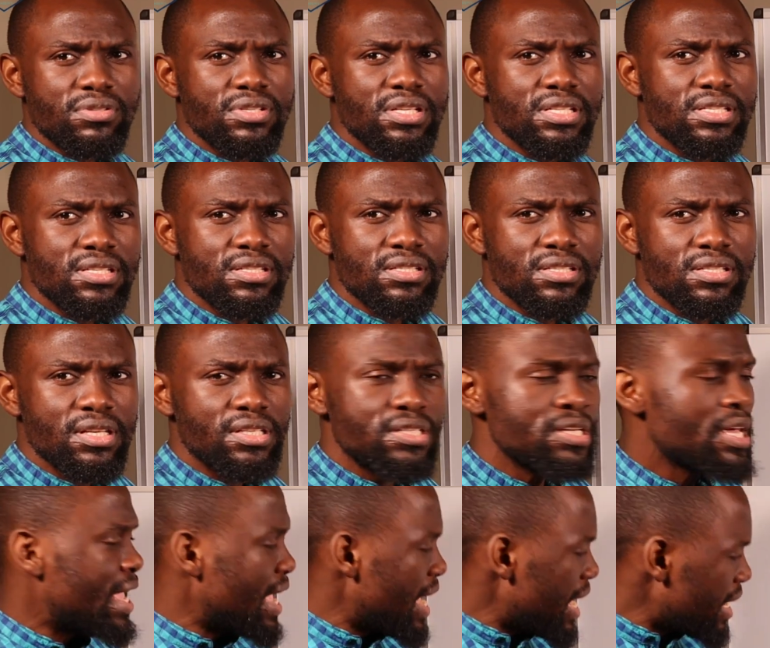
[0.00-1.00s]
processes
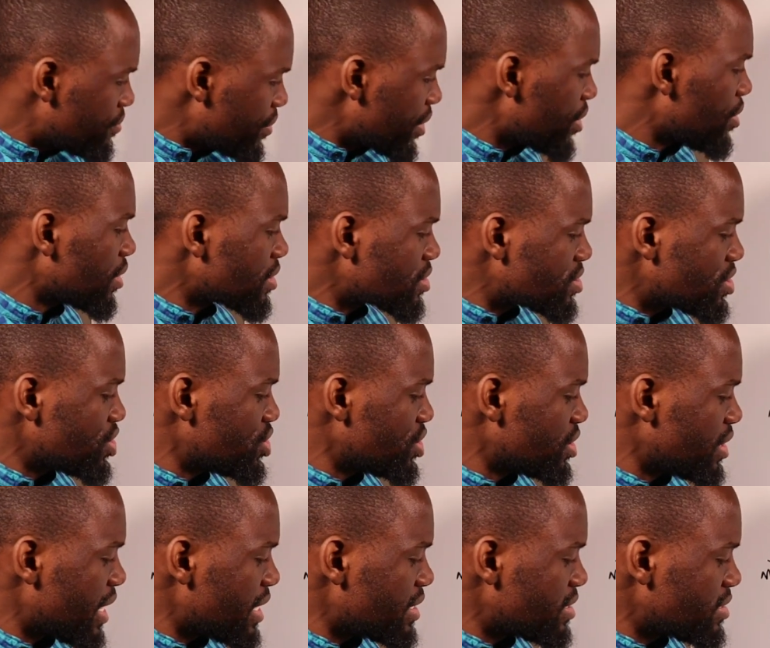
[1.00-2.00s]
it
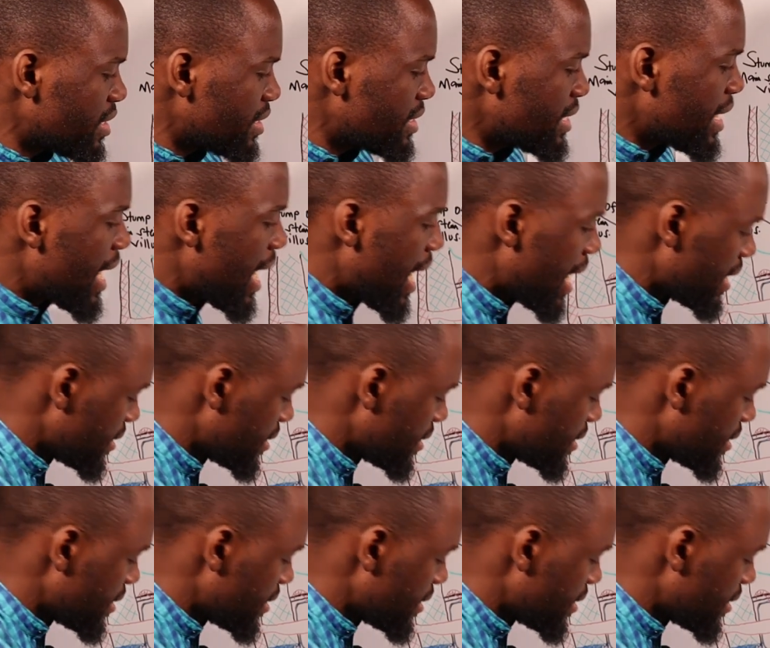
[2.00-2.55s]
reoxygenates it,